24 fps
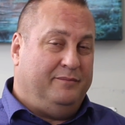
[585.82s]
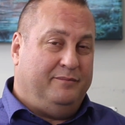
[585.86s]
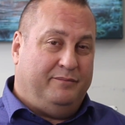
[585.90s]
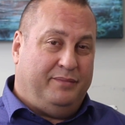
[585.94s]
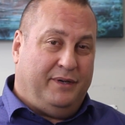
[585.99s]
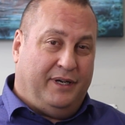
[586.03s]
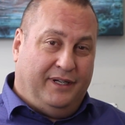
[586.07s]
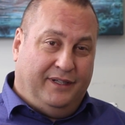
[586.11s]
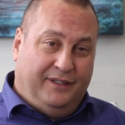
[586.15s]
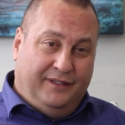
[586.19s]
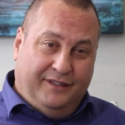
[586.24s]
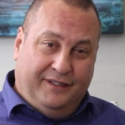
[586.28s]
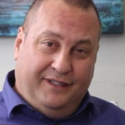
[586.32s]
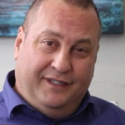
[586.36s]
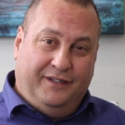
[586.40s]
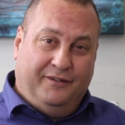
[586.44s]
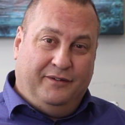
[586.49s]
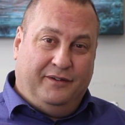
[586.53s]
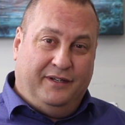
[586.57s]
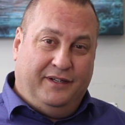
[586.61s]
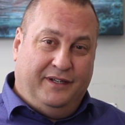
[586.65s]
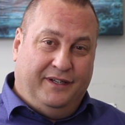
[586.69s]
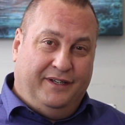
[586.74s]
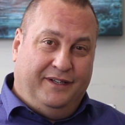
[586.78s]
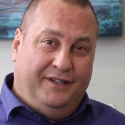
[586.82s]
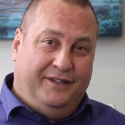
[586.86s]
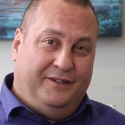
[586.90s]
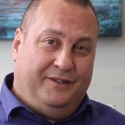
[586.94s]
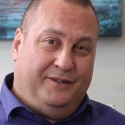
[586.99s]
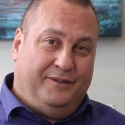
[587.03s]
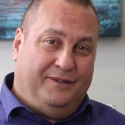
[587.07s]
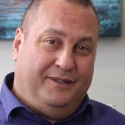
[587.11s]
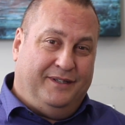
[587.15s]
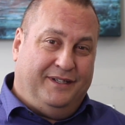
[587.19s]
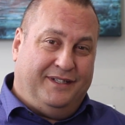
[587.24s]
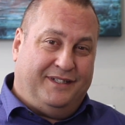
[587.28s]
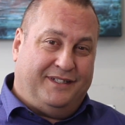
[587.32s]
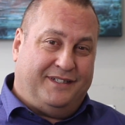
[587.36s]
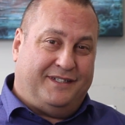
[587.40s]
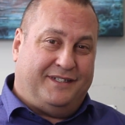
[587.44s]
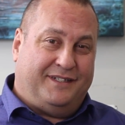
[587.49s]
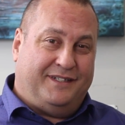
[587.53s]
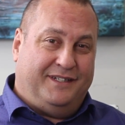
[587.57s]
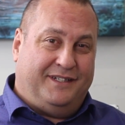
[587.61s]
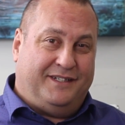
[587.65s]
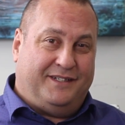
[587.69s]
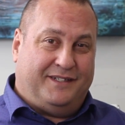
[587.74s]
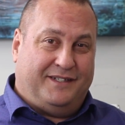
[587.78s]
but
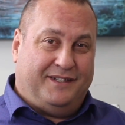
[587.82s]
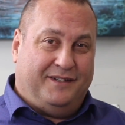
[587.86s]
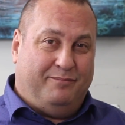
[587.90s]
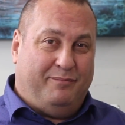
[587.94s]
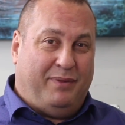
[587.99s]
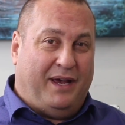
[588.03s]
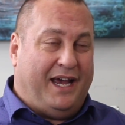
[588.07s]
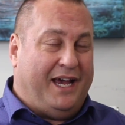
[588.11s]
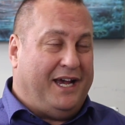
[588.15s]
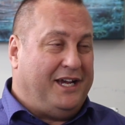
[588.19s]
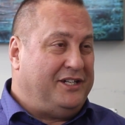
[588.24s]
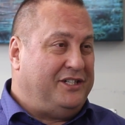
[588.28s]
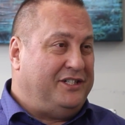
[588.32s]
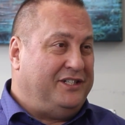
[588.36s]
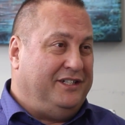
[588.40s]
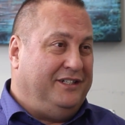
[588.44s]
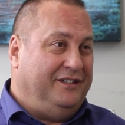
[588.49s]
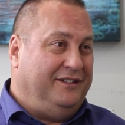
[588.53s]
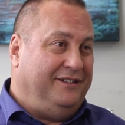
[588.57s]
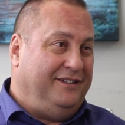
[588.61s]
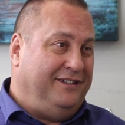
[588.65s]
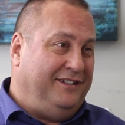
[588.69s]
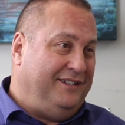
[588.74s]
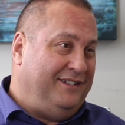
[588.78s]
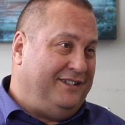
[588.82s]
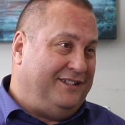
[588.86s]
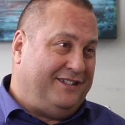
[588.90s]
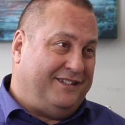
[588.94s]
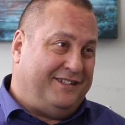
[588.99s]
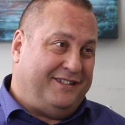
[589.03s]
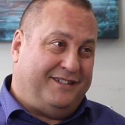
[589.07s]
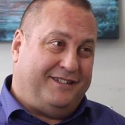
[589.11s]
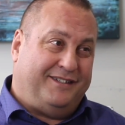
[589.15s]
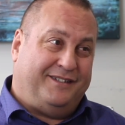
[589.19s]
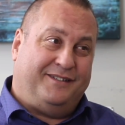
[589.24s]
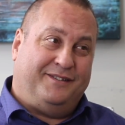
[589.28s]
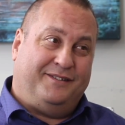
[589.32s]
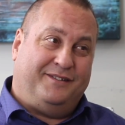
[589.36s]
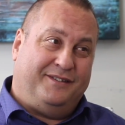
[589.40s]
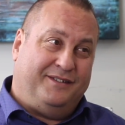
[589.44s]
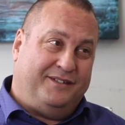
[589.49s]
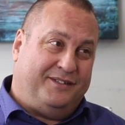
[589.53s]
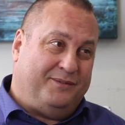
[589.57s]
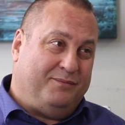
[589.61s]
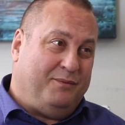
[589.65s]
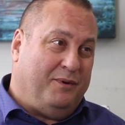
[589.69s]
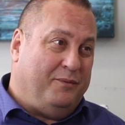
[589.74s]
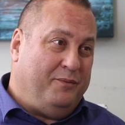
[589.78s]
it's a passion.
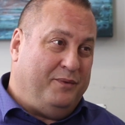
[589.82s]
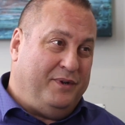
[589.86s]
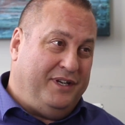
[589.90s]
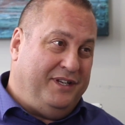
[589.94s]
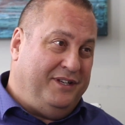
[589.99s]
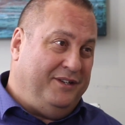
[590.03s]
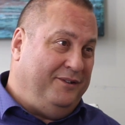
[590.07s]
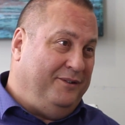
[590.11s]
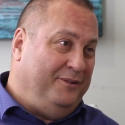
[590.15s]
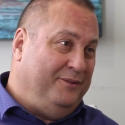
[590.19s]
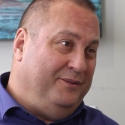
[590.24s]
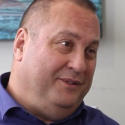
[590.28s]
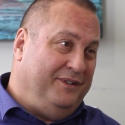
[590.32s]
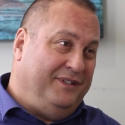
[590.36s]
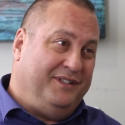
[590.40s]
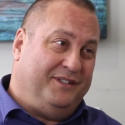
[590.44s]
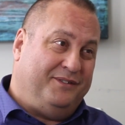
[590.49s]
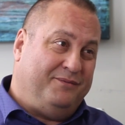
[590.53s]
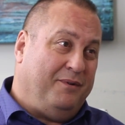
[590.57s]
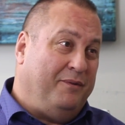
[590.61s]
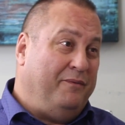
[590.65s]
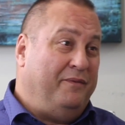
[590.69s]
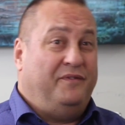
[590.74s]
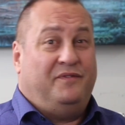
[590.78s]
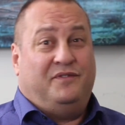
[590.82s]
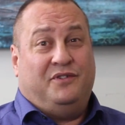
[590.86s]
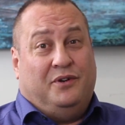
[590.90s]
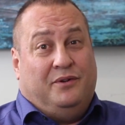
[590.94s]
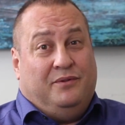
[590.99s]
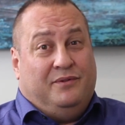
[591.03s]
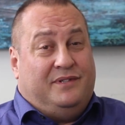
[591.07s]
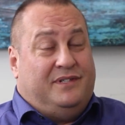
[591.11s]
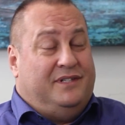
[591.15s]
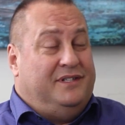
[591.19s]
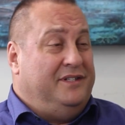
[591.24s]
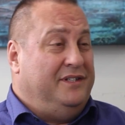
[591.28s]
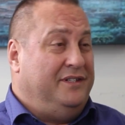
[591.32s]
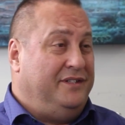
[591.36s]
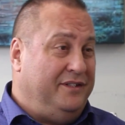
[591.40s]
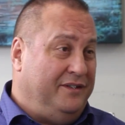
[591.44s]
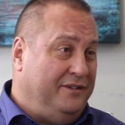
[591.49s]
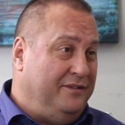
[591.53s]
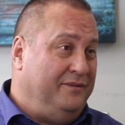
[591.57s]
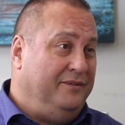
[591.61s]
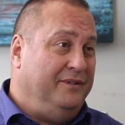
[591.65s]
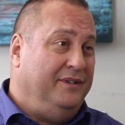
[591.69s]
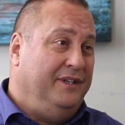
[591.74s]
It's what we do, and it's what we've chosen to do.